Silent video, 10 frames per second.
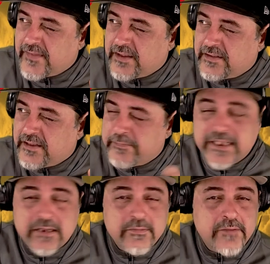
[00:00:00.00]
the beat
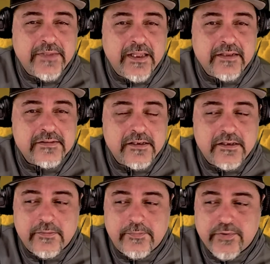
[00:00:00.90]
'em up that's
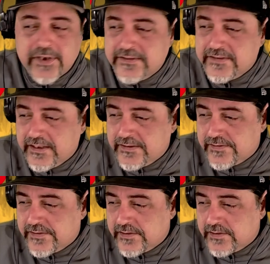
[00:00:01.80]
uh,
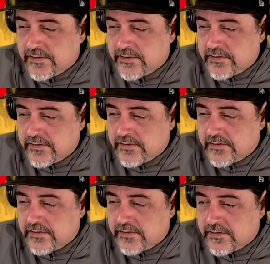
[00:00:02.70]
Princess.
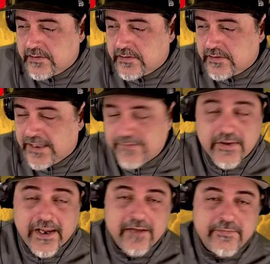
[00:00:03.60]
I
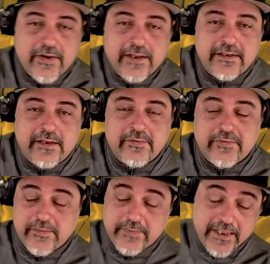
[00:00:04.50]
forgot. I forgot the name of
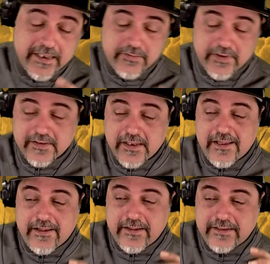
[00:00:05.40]
it. But anyways,
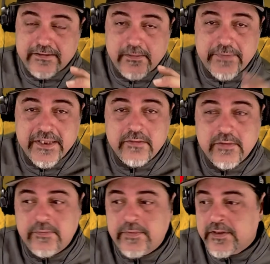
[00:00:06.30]
there's a beat 'em
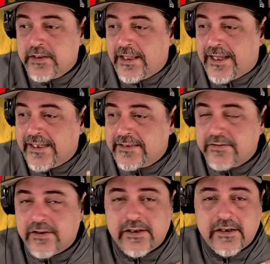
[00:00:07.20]
up. I
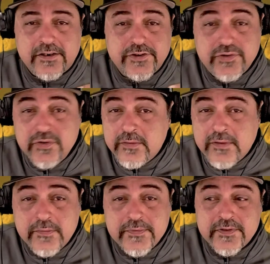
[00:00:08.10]
saw uh, shoot 'em
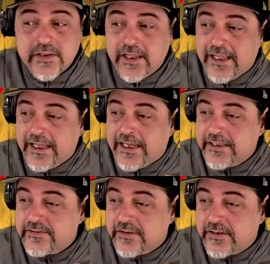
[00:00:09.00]
ups. I
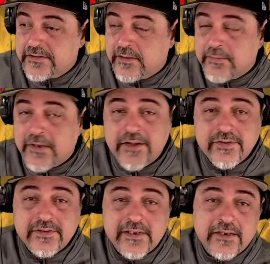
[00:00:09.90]
saw some other
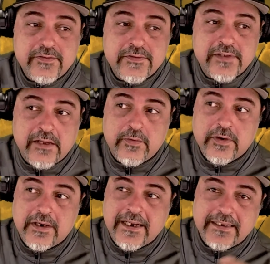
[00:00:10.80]
titles that were
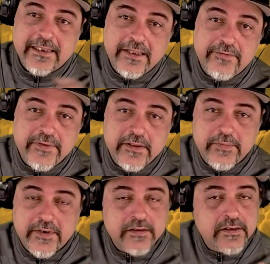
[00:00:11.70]
kind of iffy,
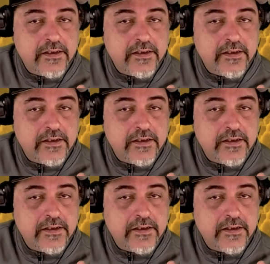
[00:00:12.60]
but